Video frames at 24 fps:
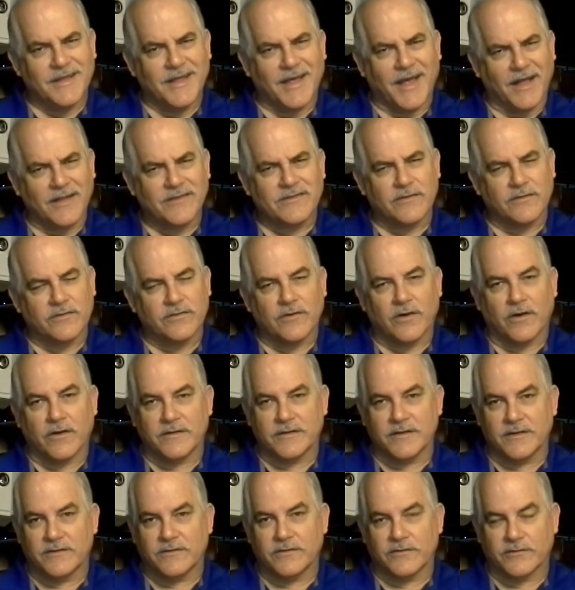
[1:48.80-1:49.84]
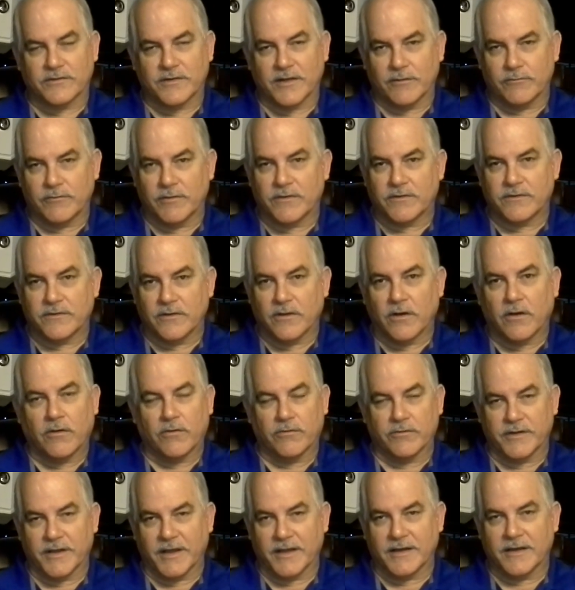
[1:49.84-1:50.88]
That's a thought that needs to stay with you
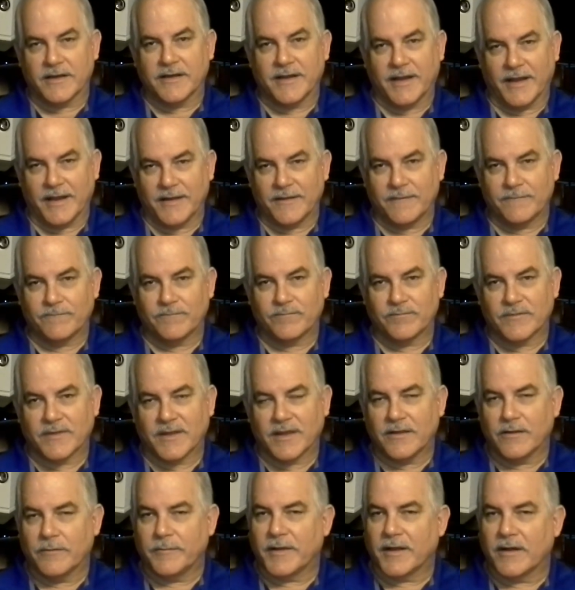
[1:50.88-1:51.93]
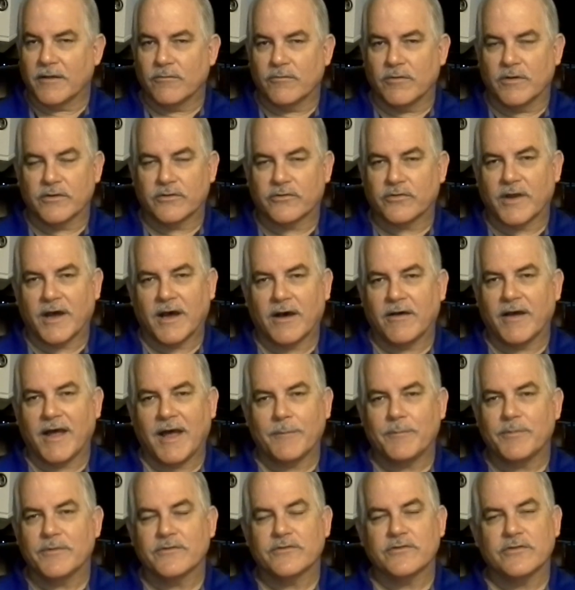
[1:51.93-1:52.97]
all day today. No matter what trial
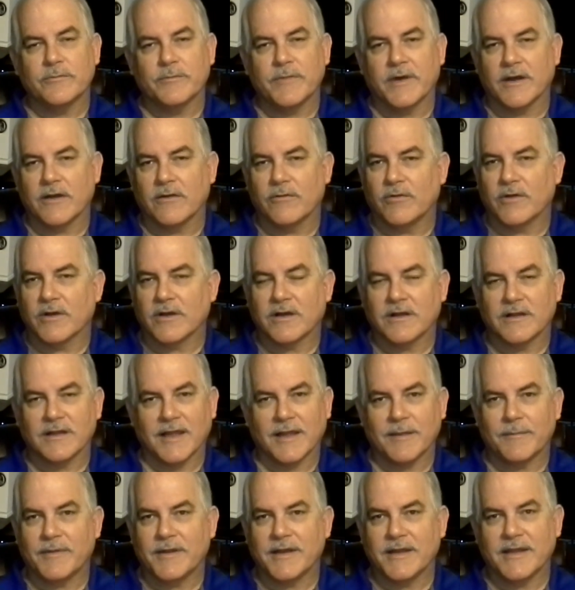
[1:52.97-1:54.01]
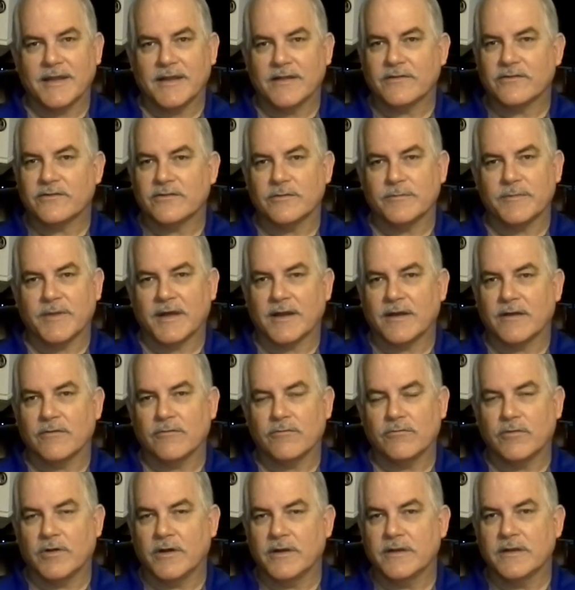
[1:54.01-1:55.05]
happens, no matter what calamity hits, no matter
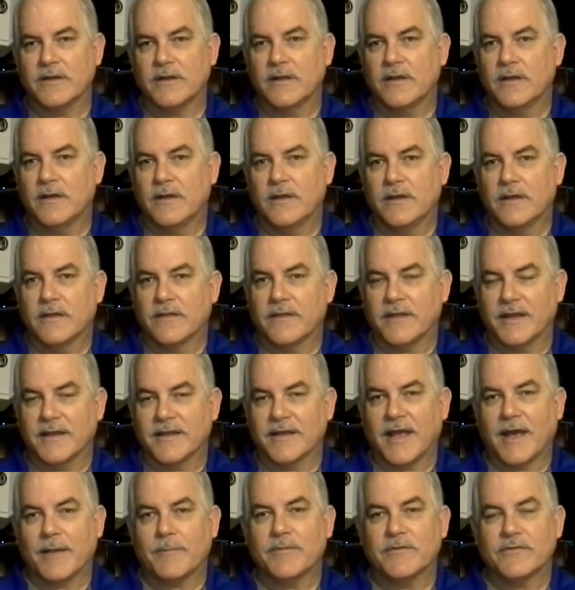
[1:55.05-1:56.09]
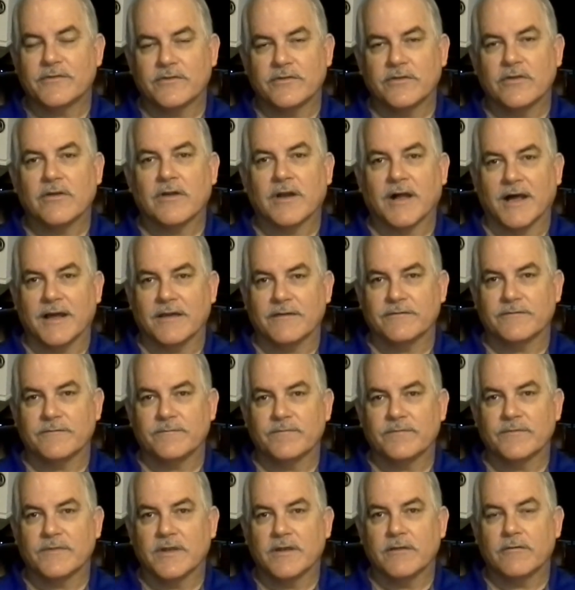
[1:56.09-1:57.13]
what thing happens in your life,
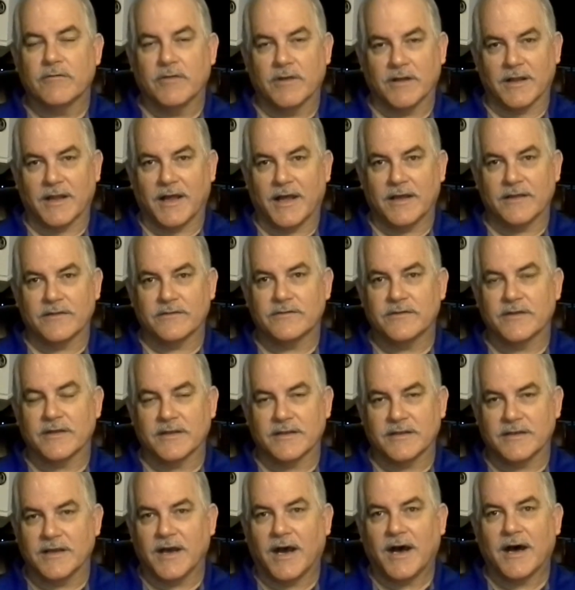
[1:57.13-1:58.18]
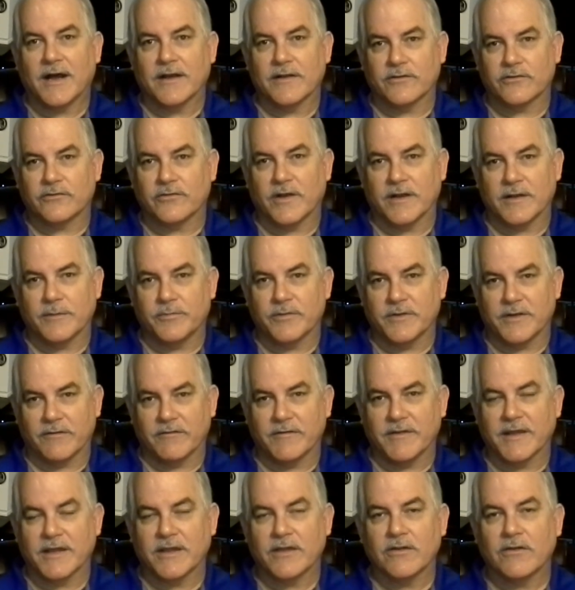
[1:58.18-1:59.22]
realize that God is trying to put
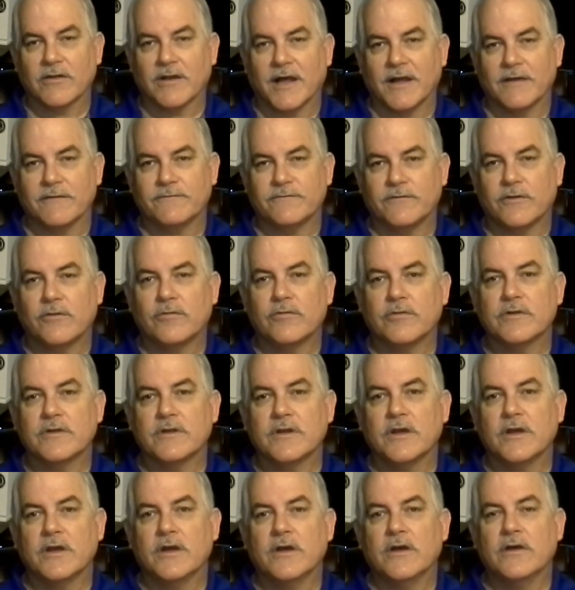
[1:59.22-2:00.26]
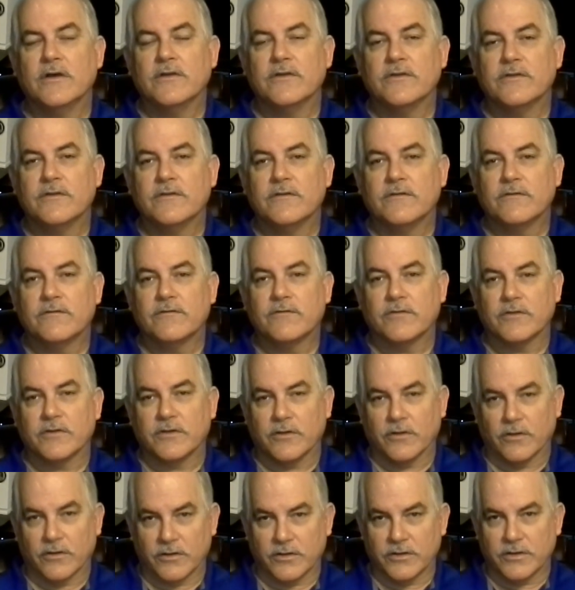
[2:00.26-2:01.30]
everything in your life forward for
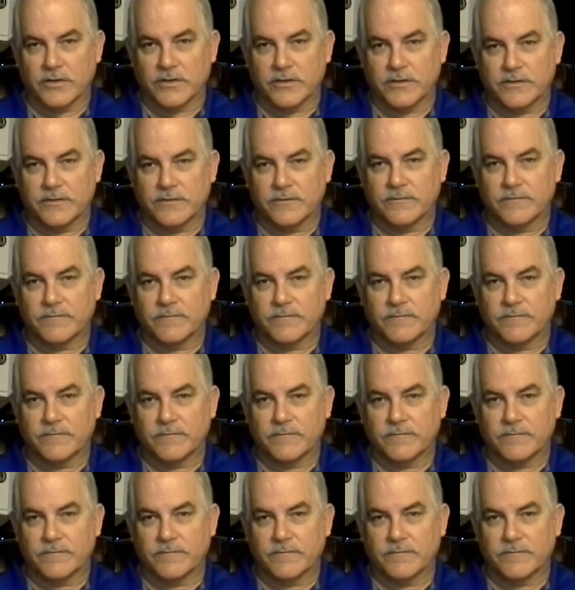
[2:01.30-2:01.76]
your good.